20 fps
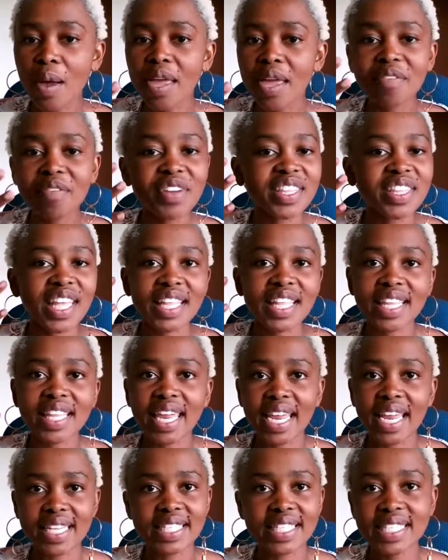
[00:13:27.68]
everything
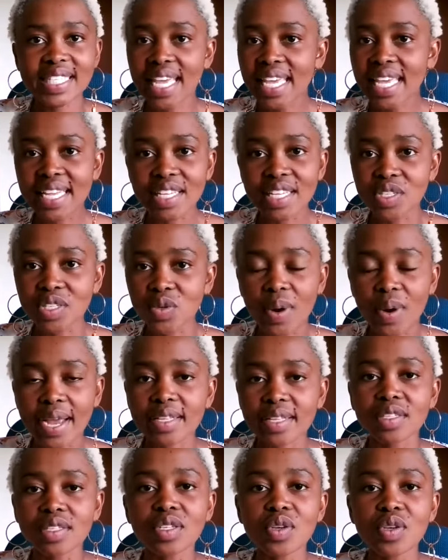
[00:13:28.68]
that I say is
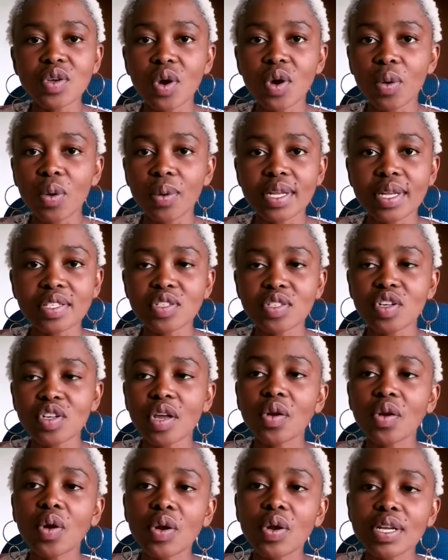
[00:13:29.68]
right. No, it's
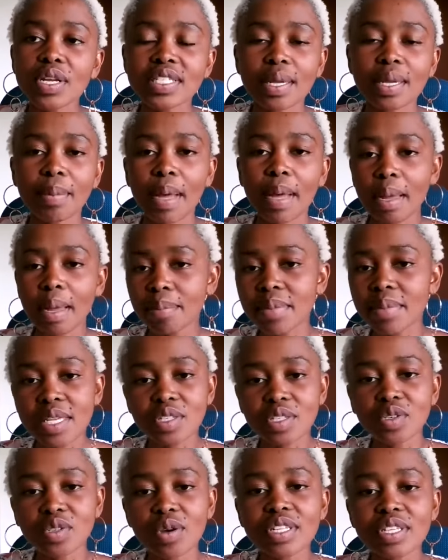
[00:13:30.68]
not always about
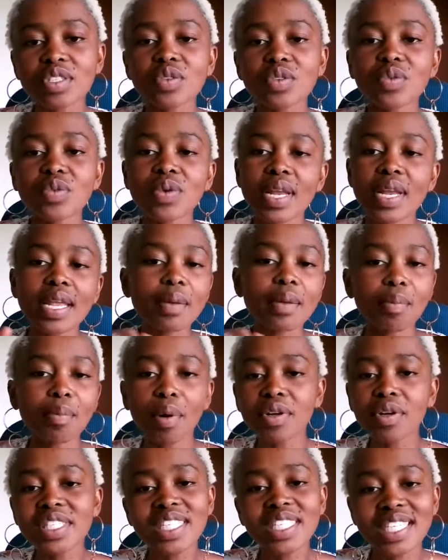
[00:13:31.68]
me. So it's really
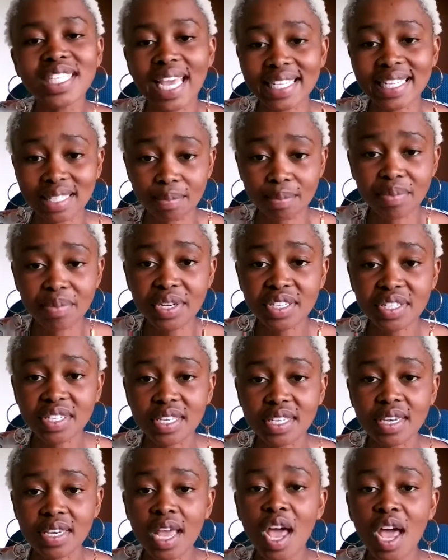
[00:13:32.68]
important as a
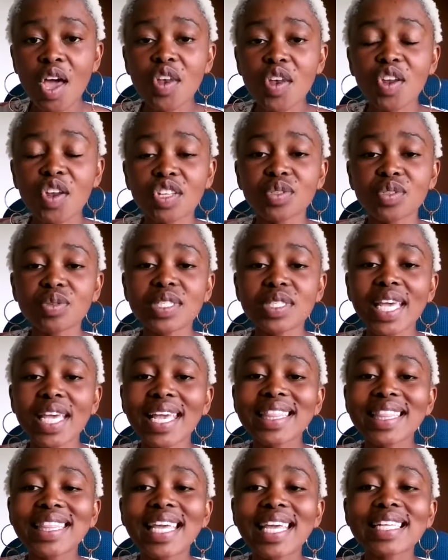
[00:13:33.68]
person not to
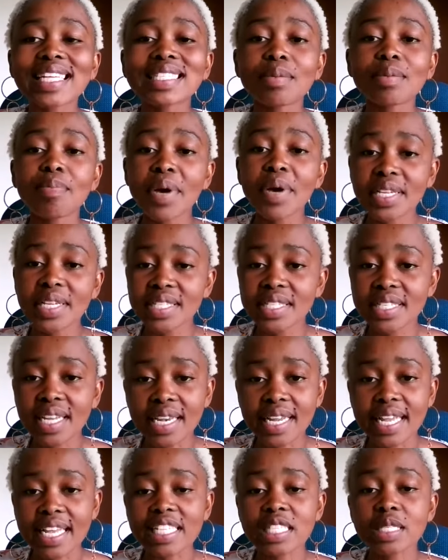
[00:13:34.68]
take things
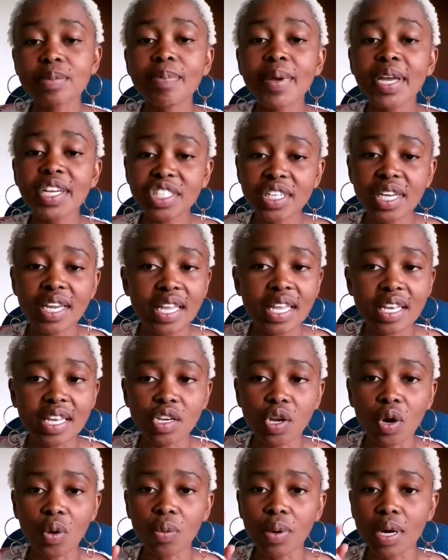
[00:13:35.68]
personally, especially in
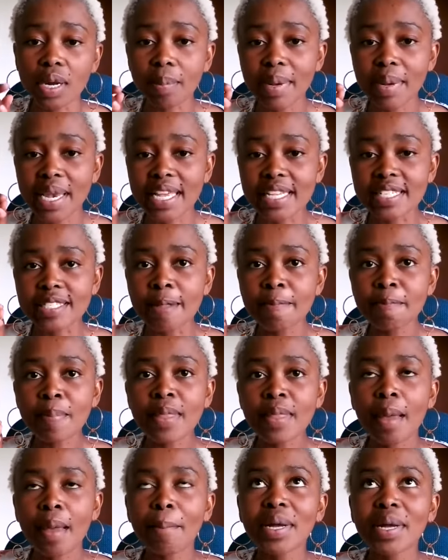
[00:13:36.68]
your workplace,
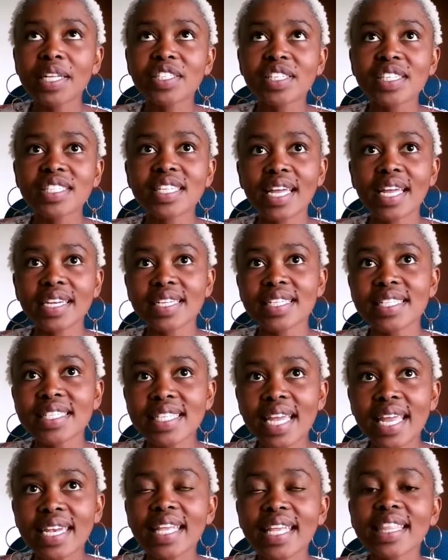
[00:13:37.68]
but just
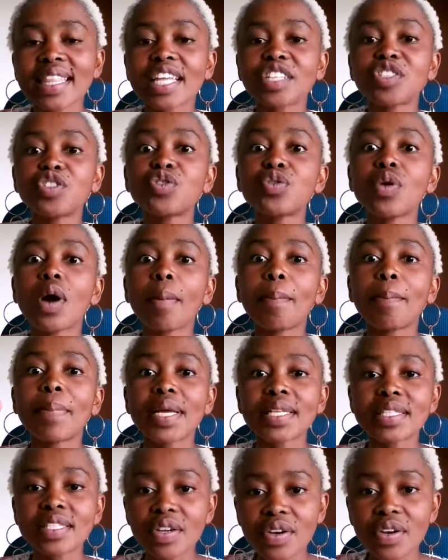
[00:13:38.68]
understanding that you are
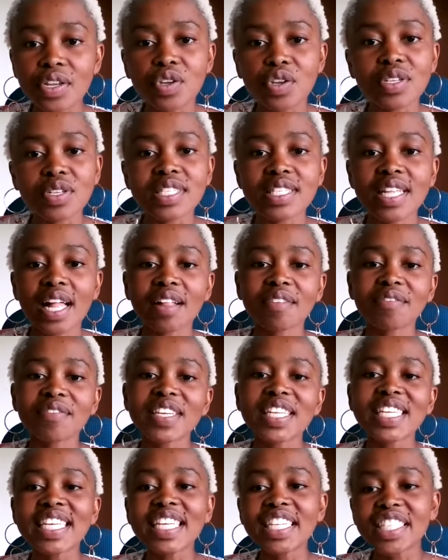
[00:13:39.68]
bettering yourself
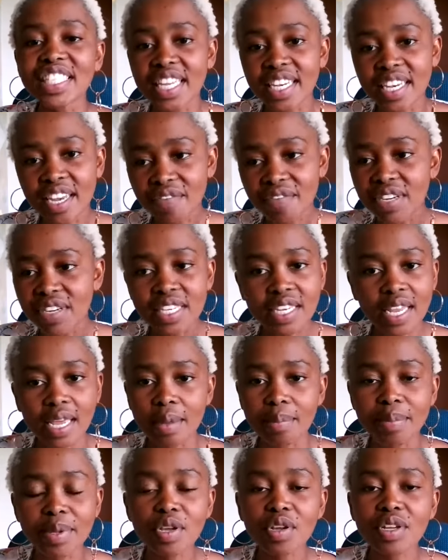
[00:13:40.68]
in each and every
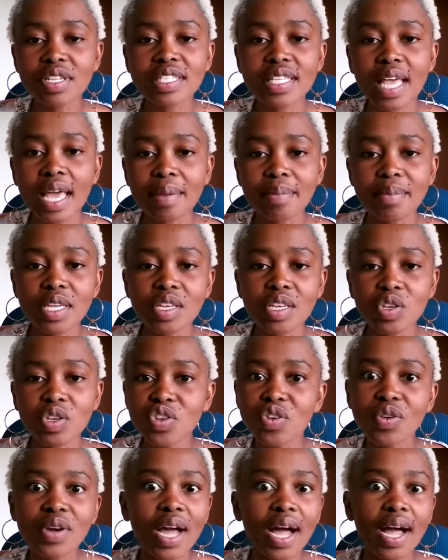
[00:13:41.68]
day, because I mean,
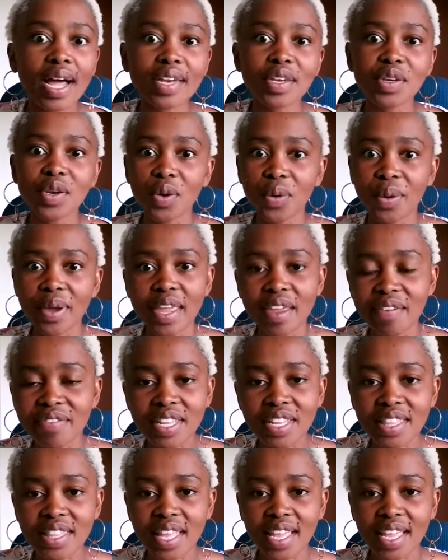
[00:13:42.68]
you can't know
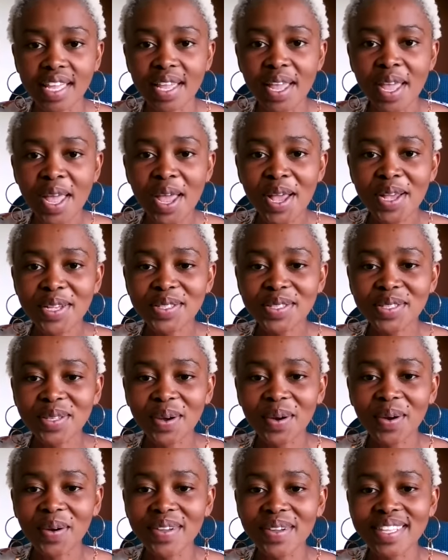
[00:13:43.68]
everything.
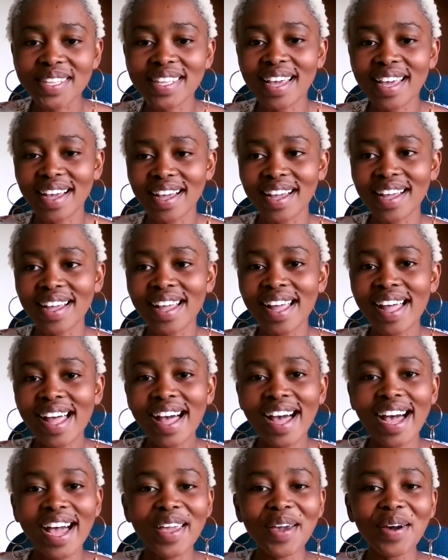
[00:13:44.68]
So yeah,
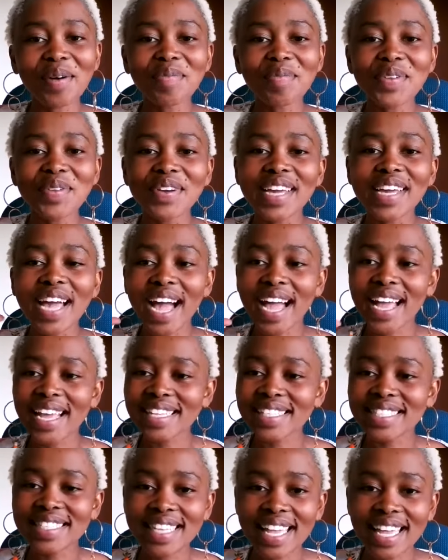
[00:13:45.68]
I hope you
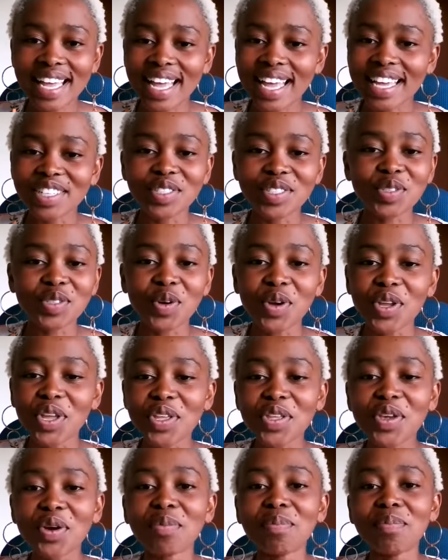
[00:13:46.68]
guys are
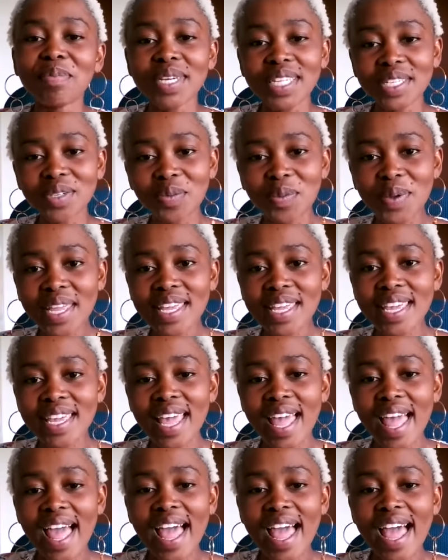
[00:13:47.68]
enjoying your midweek,
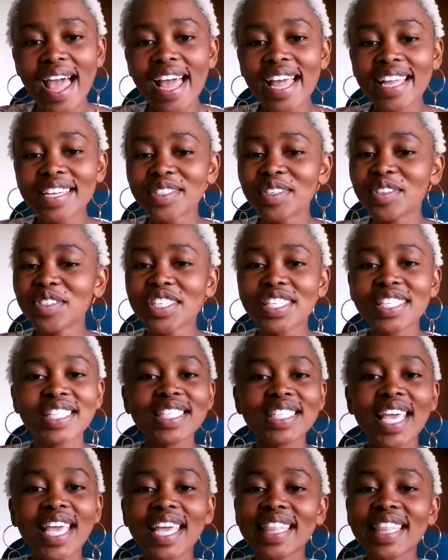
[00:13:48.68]
and you
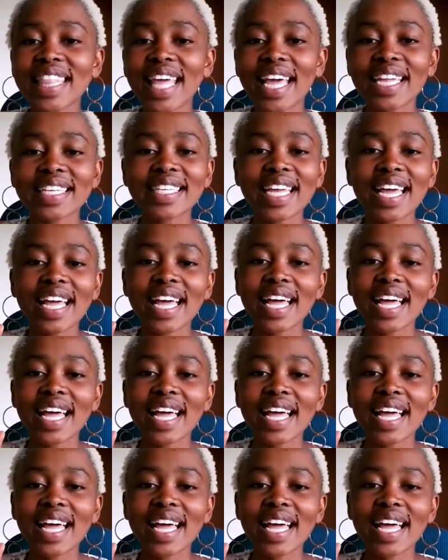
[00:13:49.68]
just take that